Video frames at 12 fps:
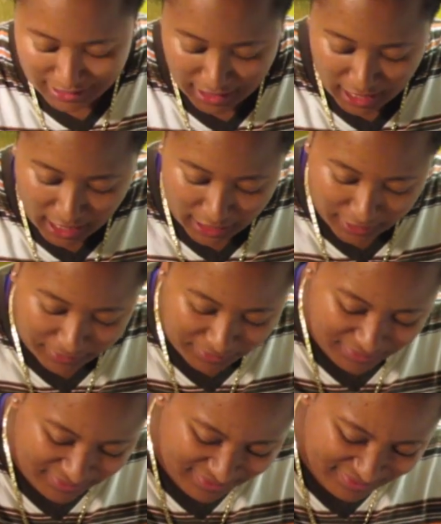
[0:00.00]
lime
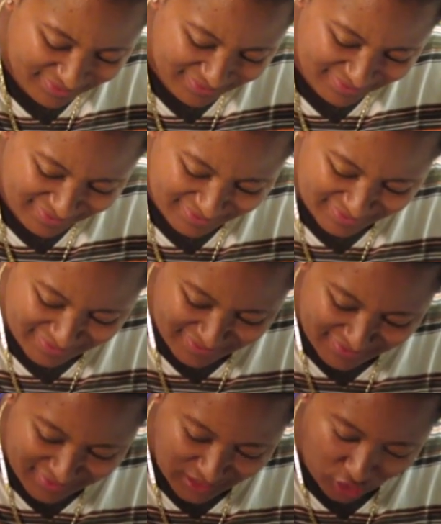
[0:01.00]

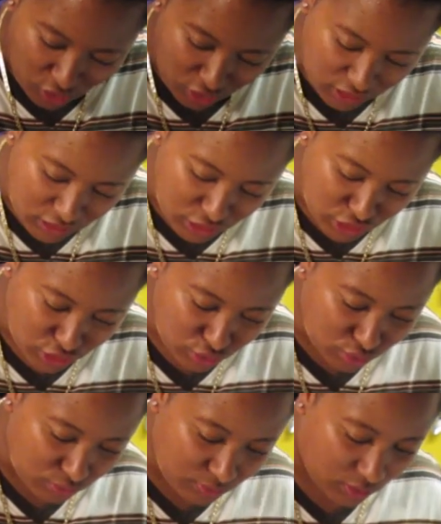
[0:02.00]
all in the
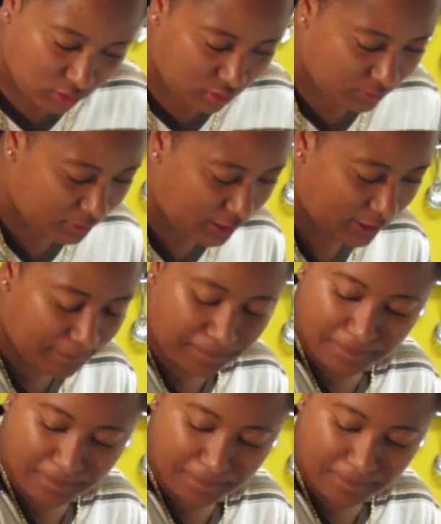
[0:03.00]
soup. Oh man.